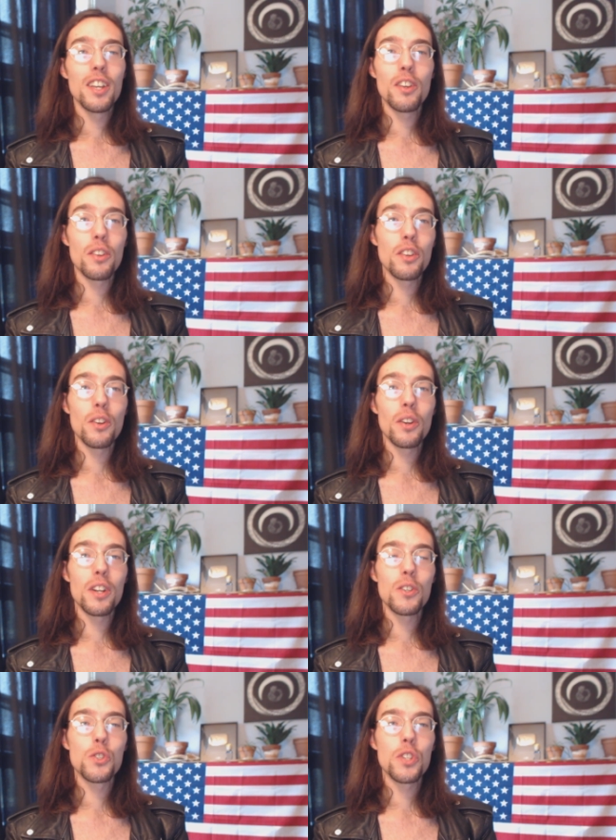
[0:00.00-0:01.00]
You, you don't
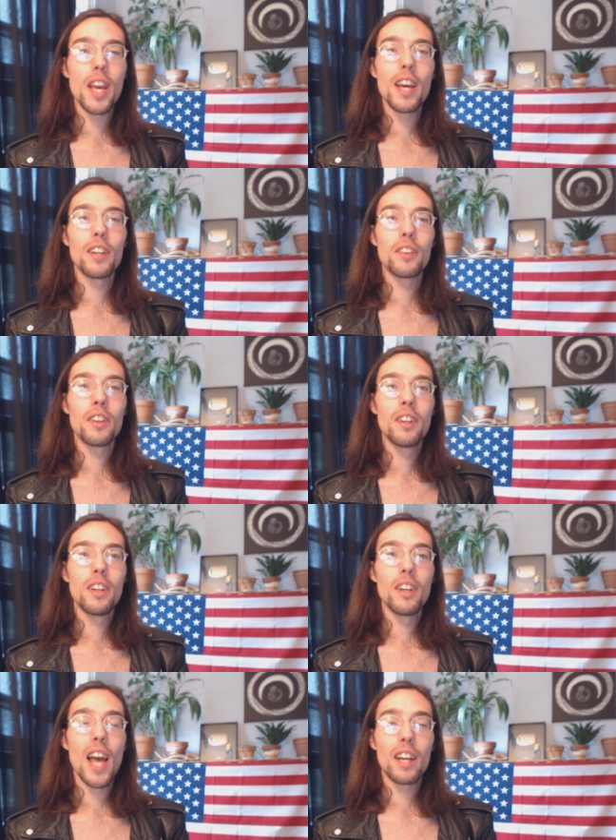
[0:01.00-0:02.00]
understand
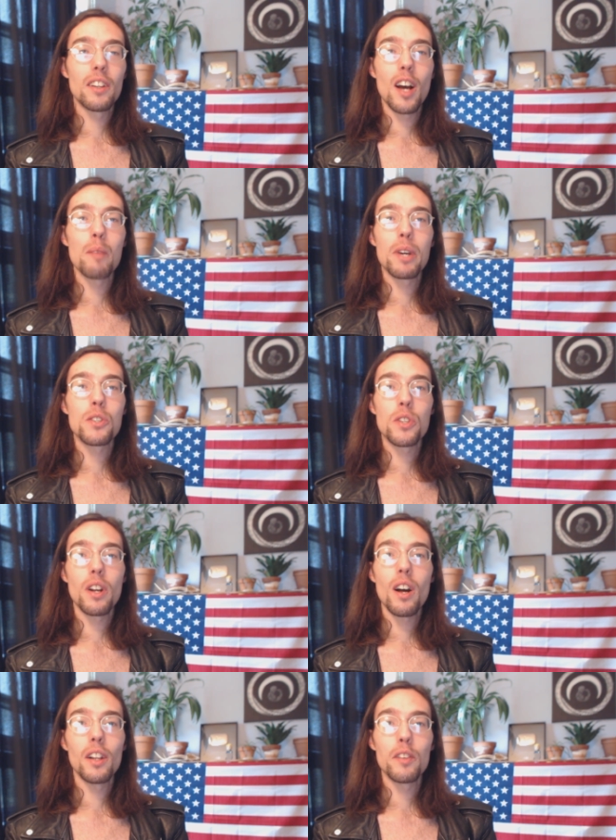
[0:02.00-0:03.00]
economics at
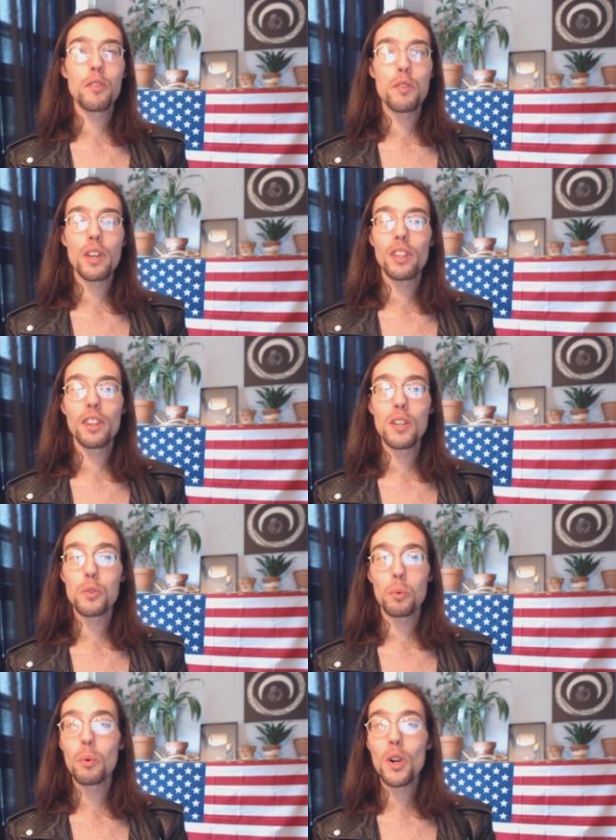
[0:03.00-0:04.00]
all if you think that
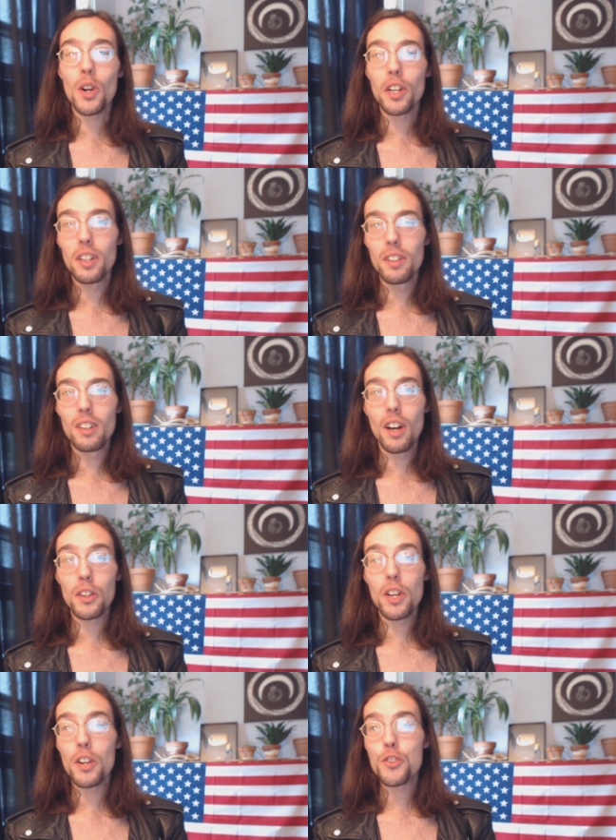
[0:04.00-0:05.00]
these would work.
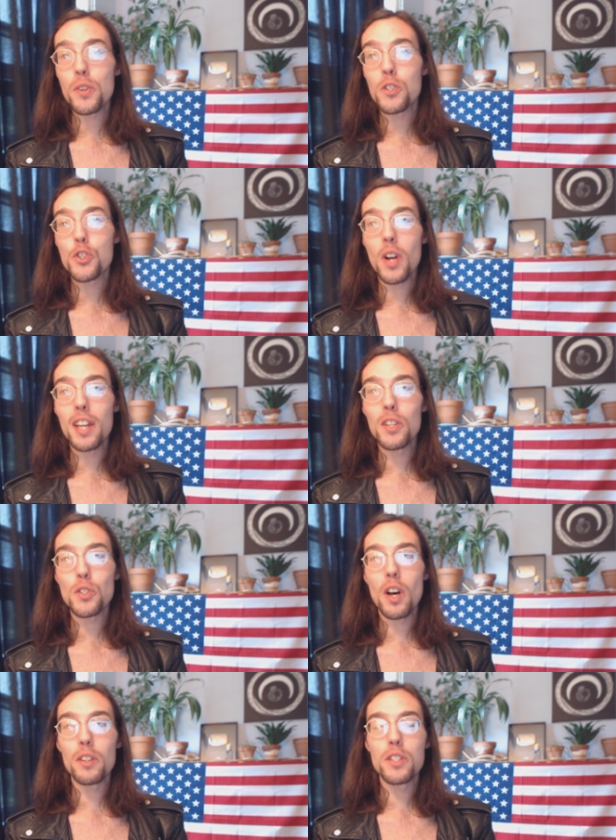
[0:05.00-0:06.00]
Other countries try
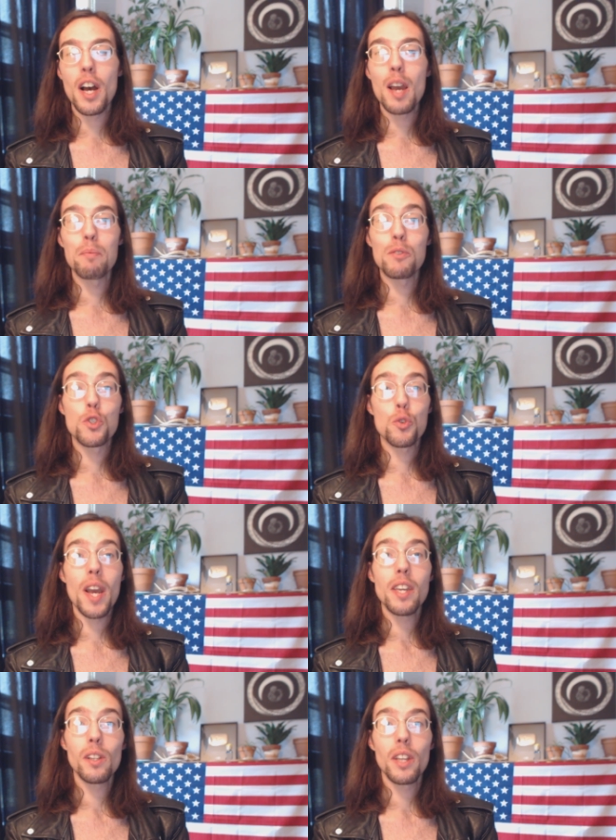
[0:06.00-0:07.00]
this all the time. They've
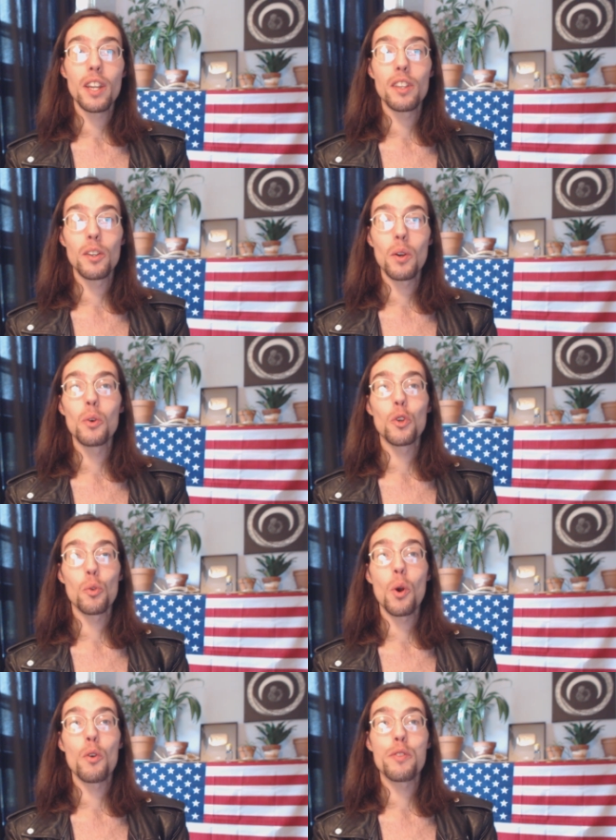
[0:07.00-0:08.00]
strangulated their own
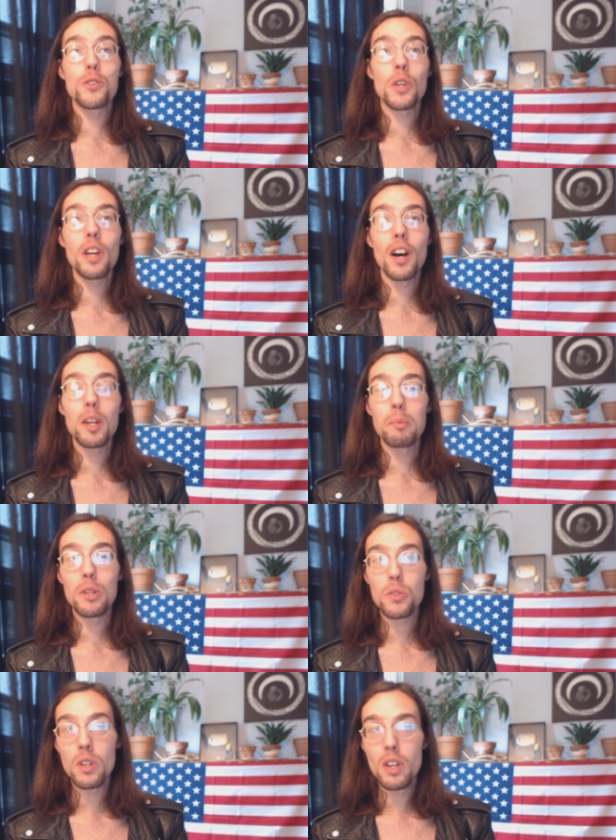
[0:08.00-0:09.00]
growth as
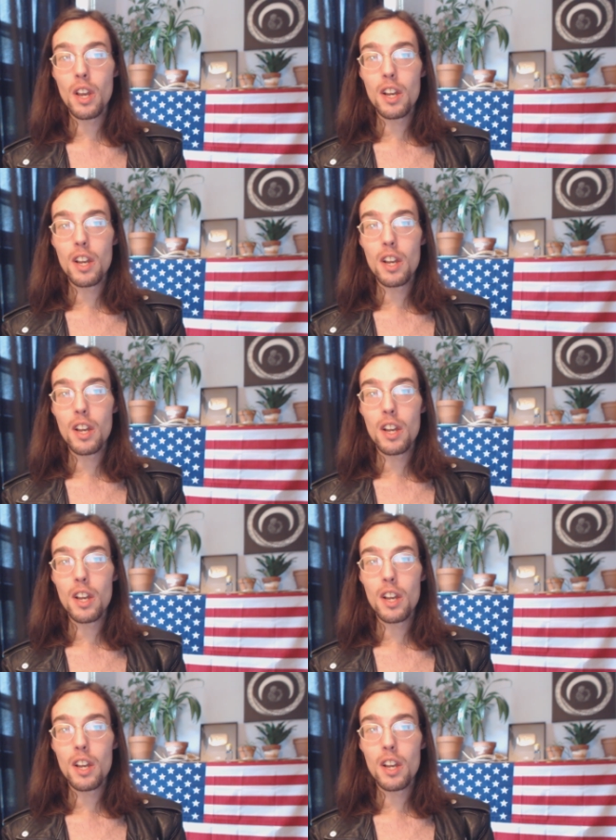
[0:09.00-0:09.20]
economies